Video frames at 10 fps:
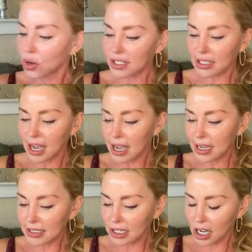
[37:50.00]
your
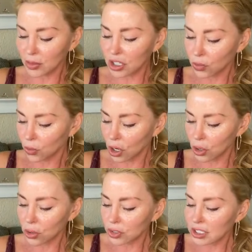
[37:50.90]
size. It comes in
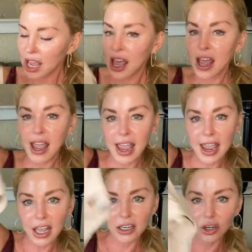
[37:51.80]
rose
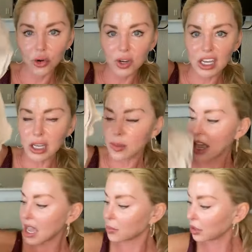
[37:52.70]
and
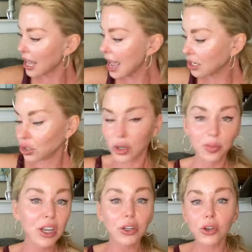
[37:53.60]
cream and black. You
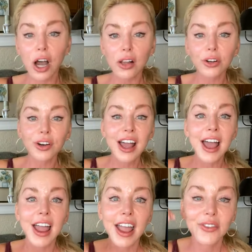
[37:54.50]
can pick your color.
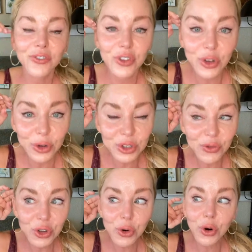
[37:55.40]
And for
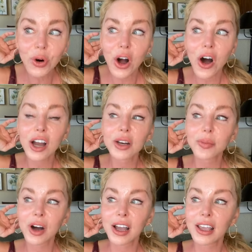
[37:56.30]
those of you who are
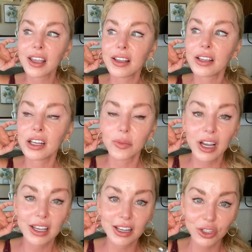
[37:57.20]
on my, in
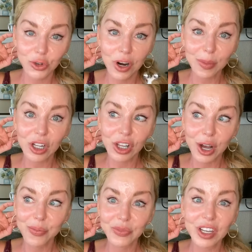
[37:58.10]
my Instagram
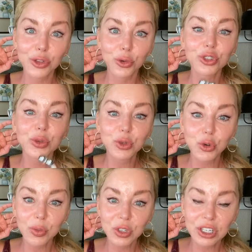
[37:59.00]
club through
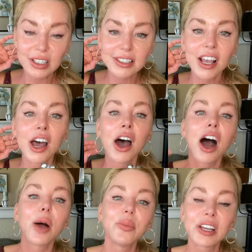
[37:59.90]
subscriptions,
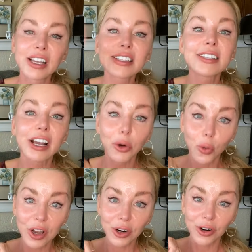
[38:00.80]
I'm picking a
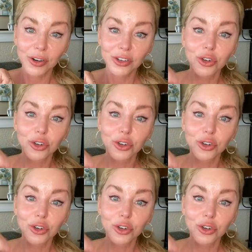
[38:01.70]
second winner